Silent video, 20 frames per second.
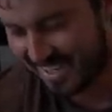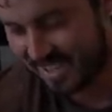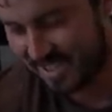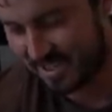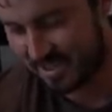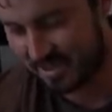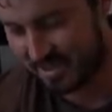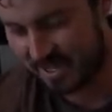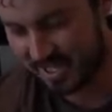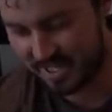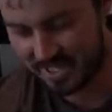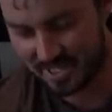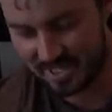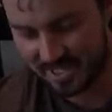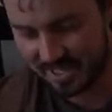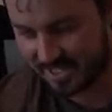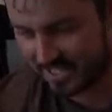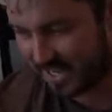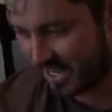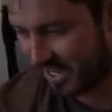So this
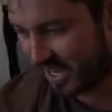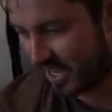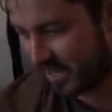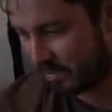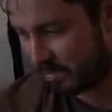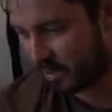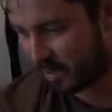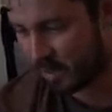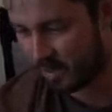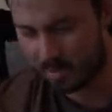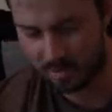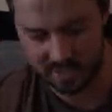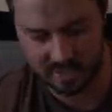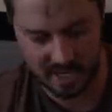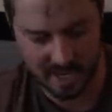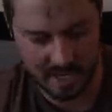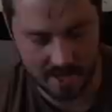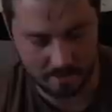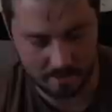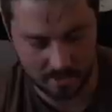is a
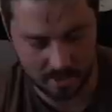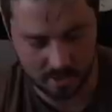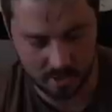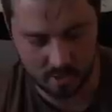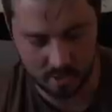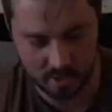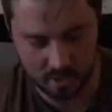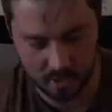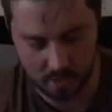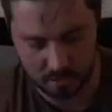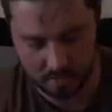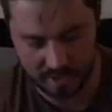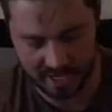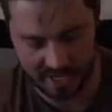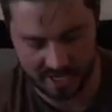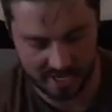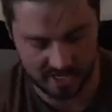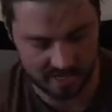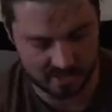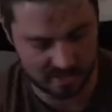prototype K U I U
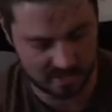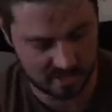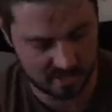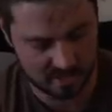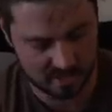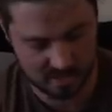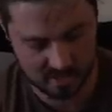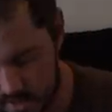pant.